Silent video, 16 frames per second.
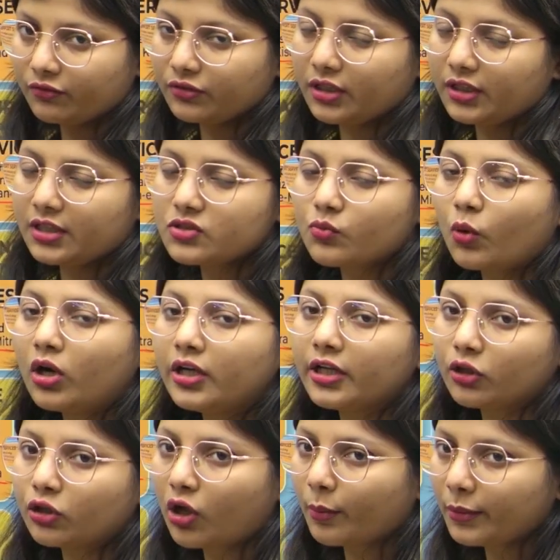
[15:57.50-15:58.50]
that is World
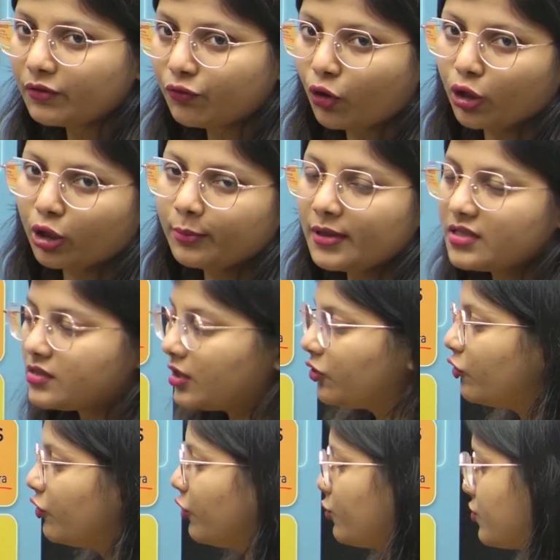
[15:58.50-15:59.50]
Economic Forum, has
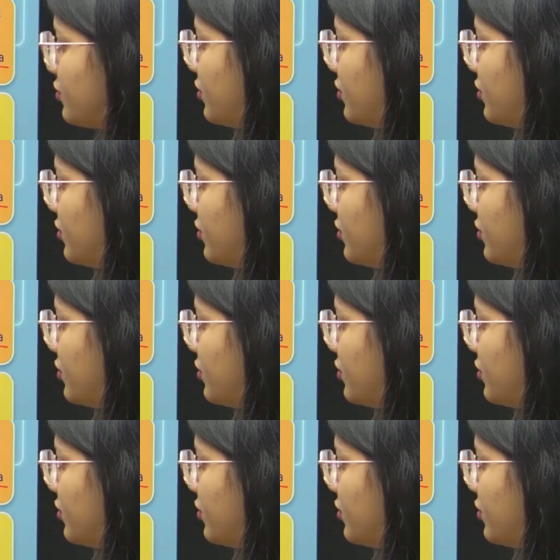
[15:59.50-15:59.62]
introduced.